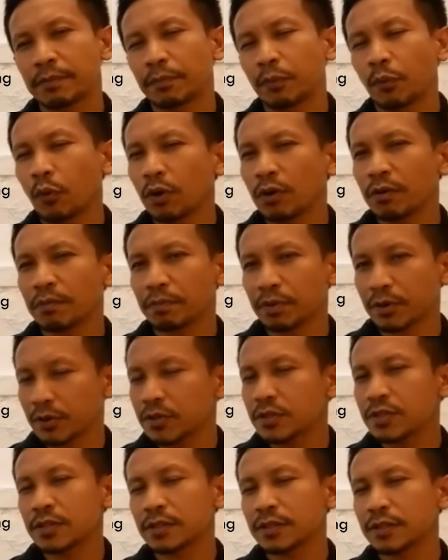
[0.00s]
important
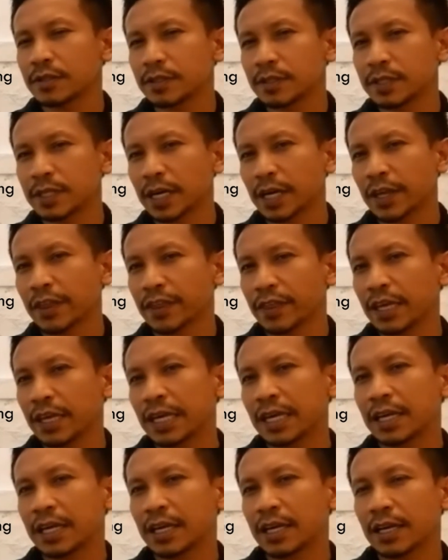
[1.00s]
person. I
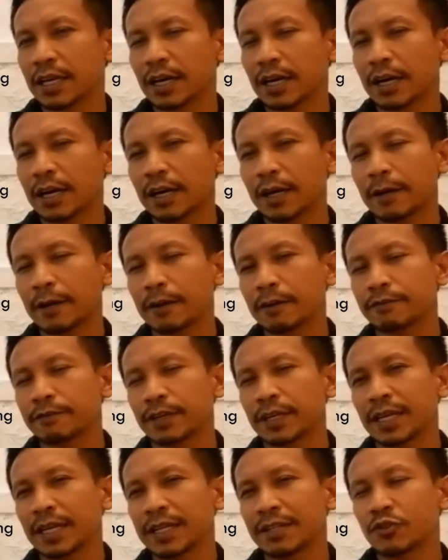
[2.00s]
think
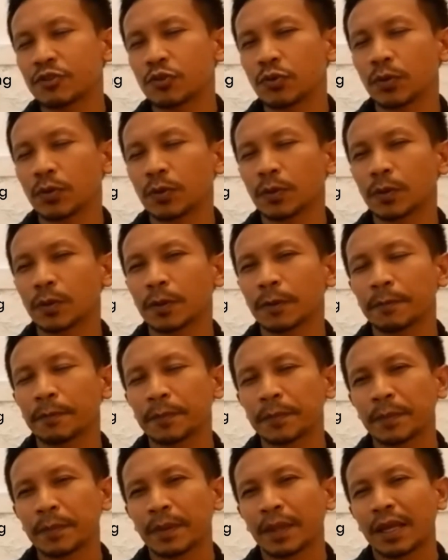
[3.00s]

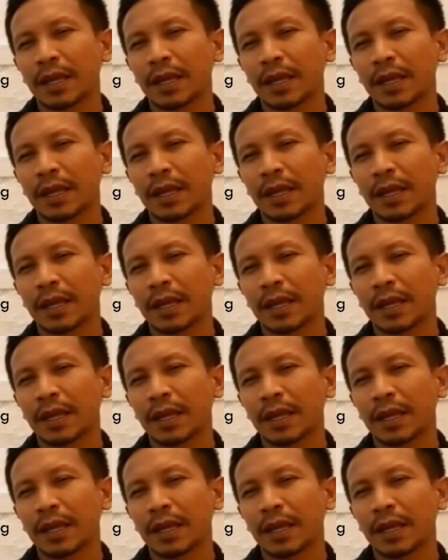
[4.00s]
financial